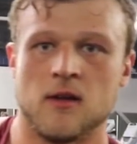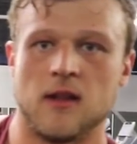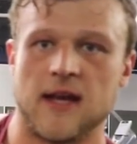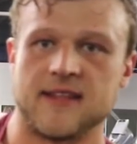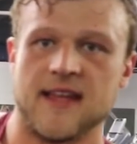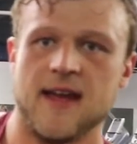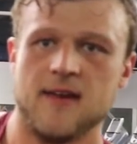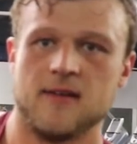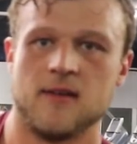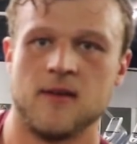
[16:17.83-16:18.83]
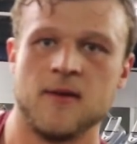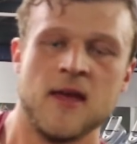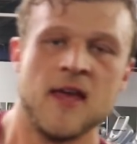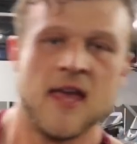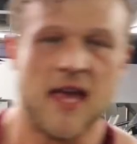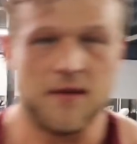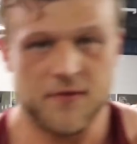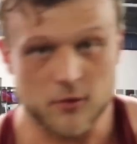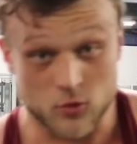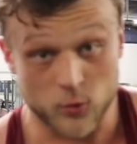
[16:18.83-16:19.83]
like that, it
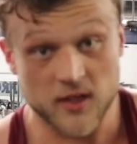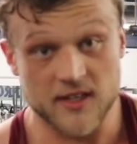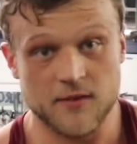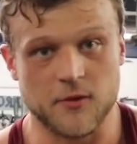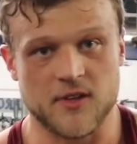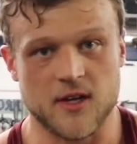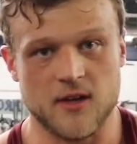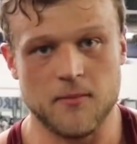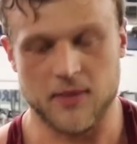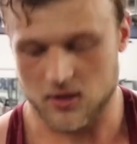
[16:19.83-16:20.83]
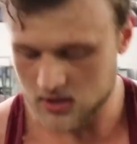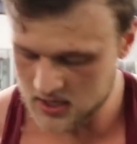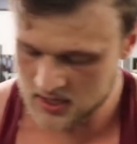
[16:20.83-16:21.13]
feels really different than a dumbbell,